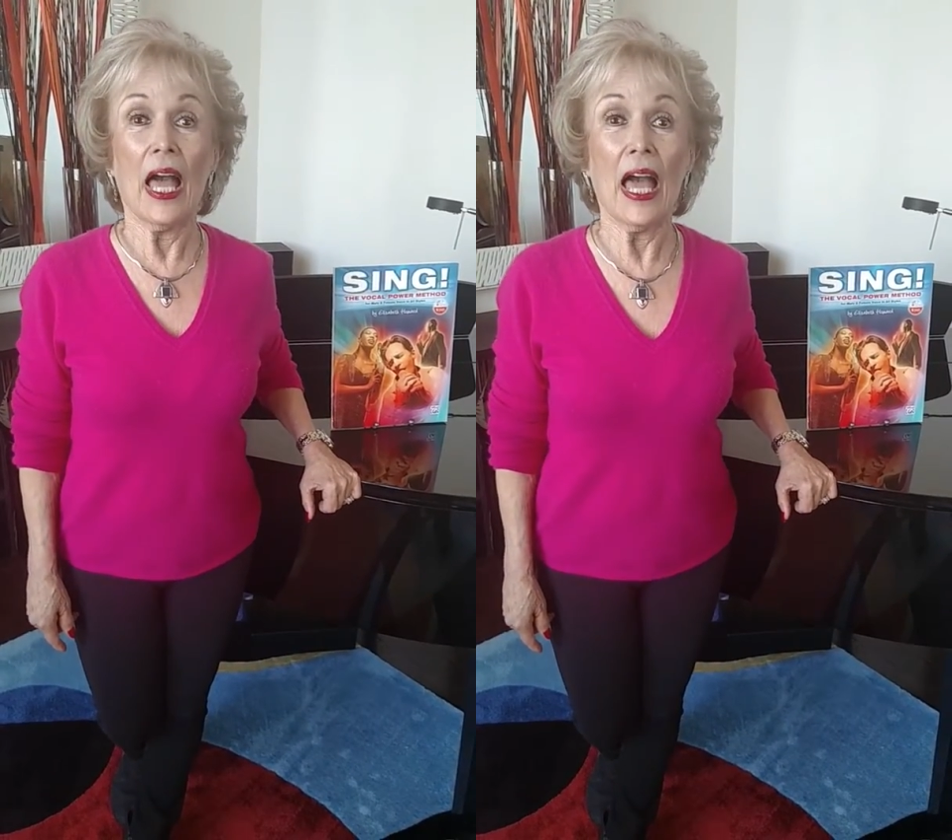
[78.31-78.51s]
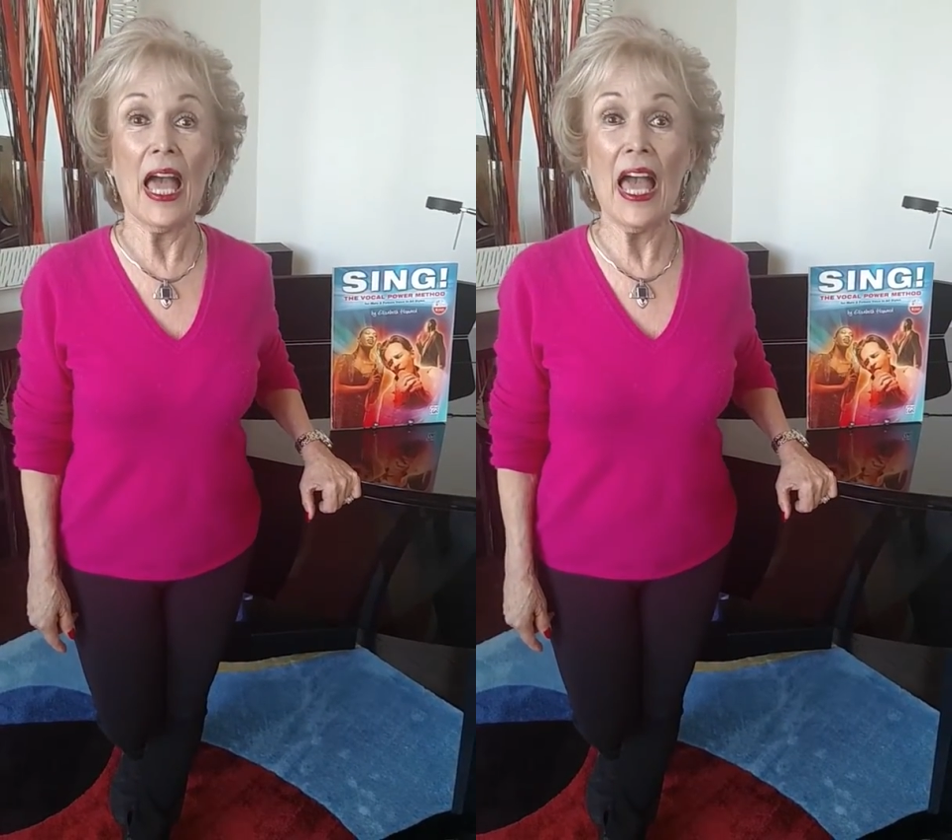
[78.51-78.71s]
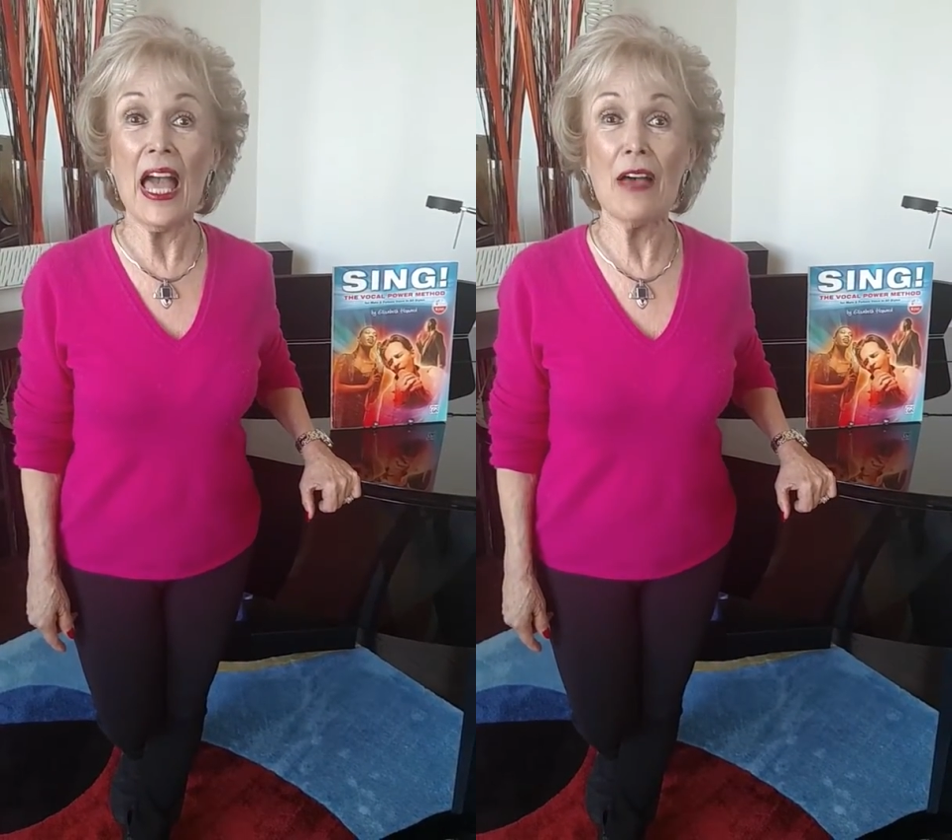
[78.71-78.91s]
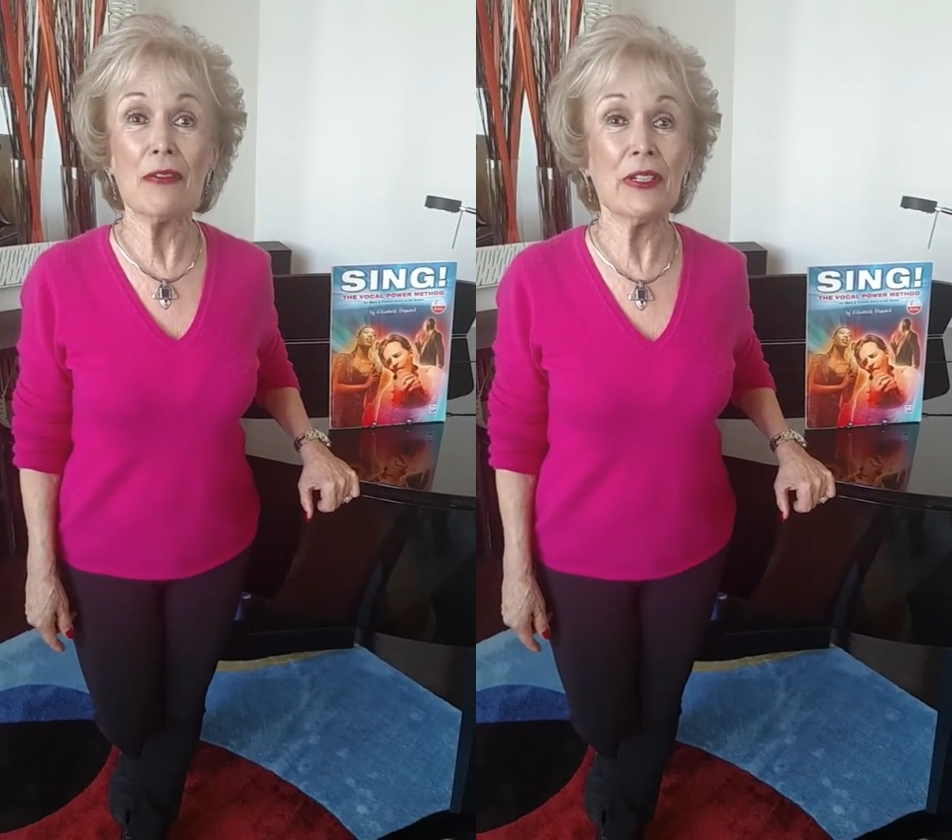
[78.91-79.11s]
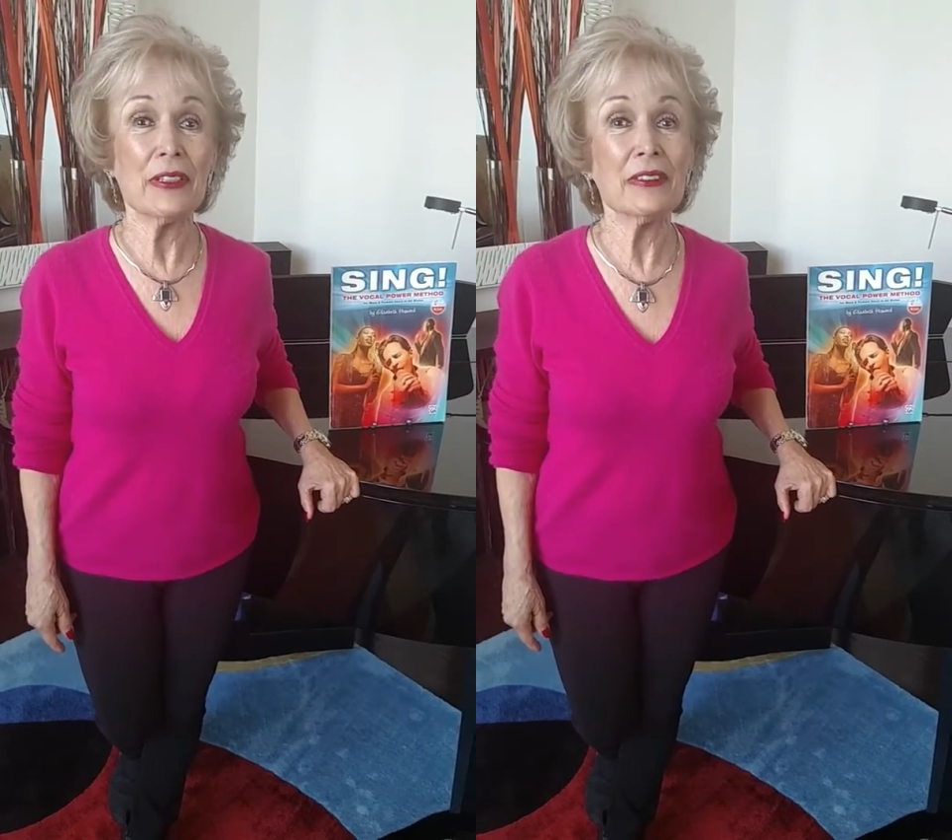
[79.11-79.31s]

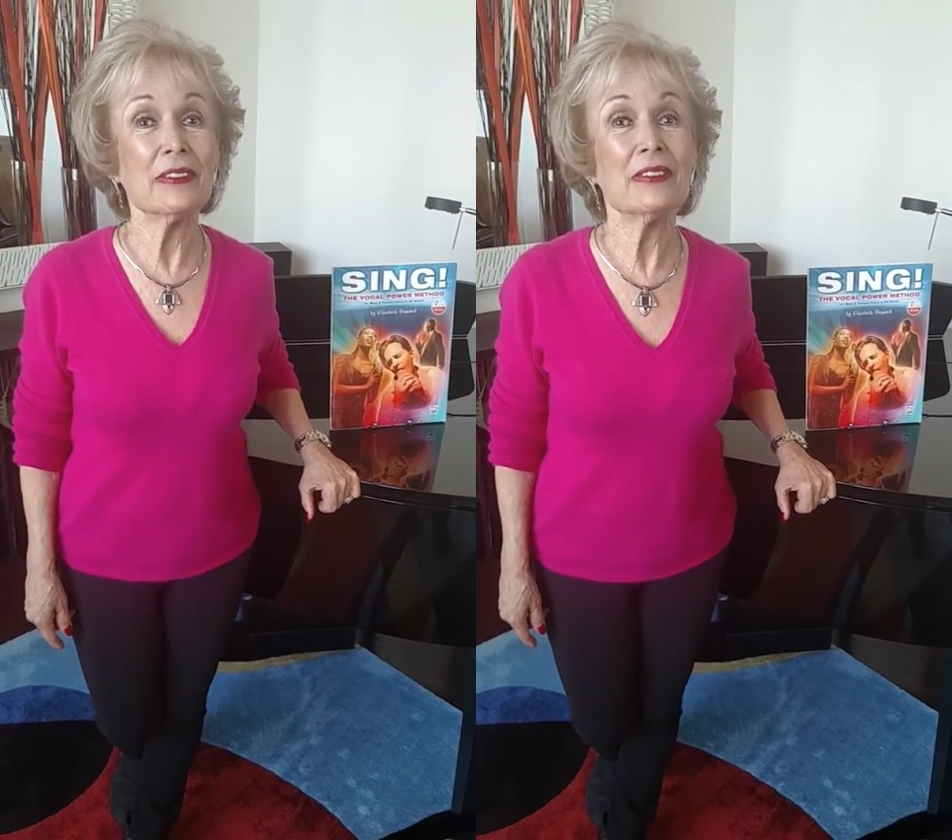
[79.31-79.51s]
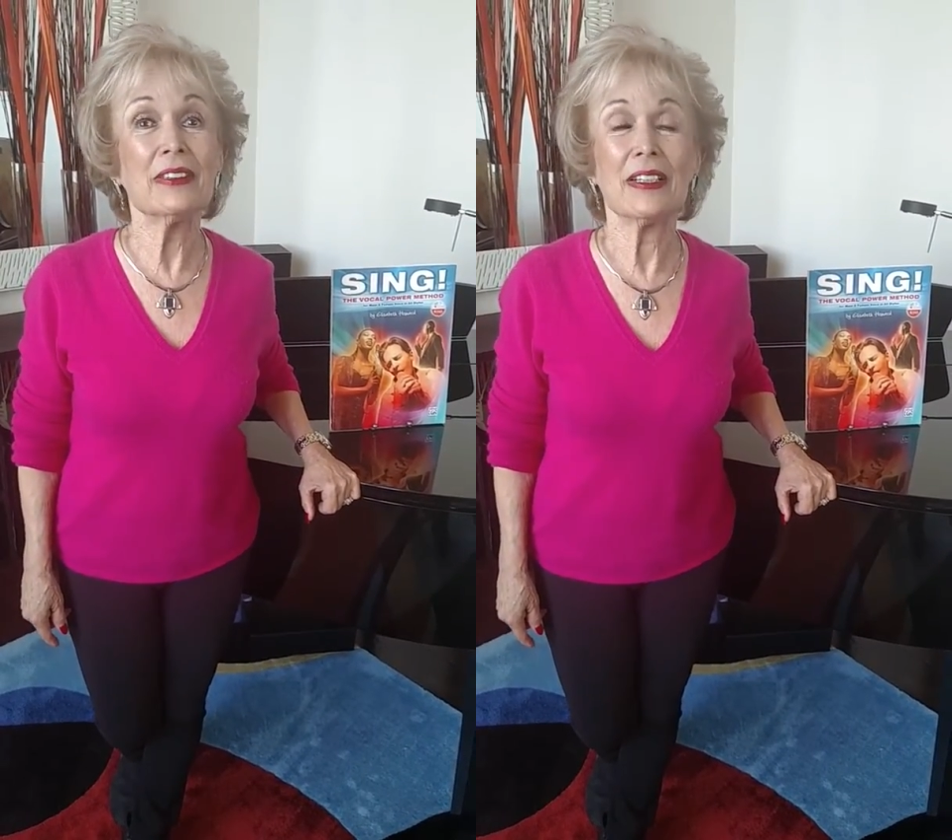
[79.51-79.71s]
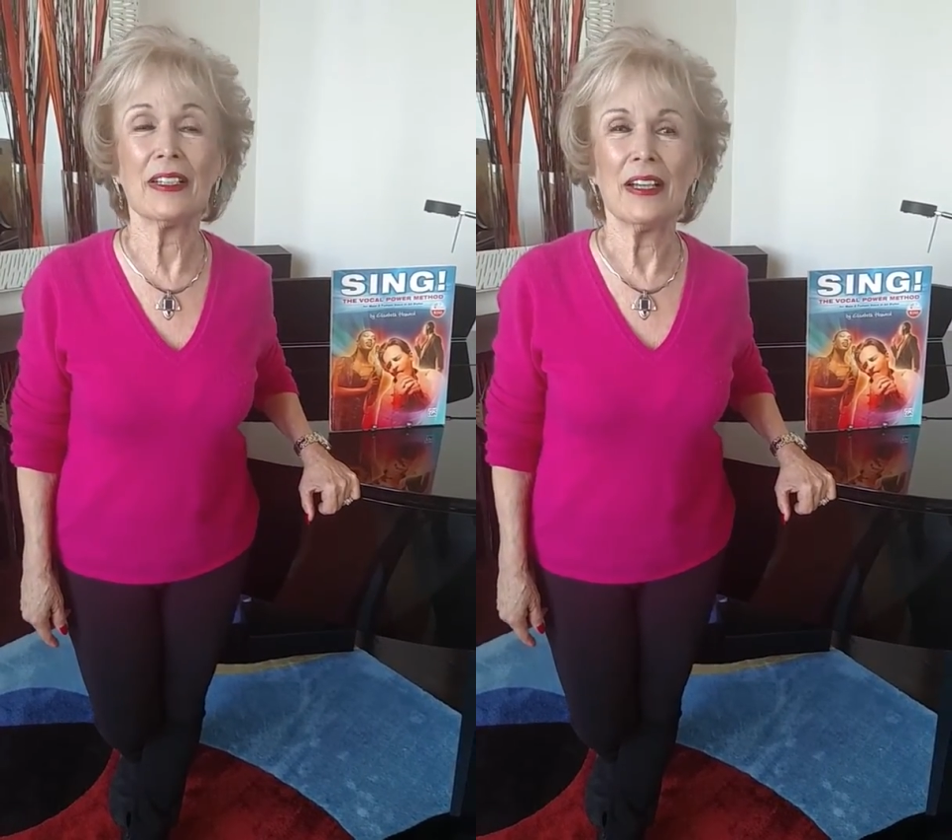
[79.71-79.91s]
Heaven,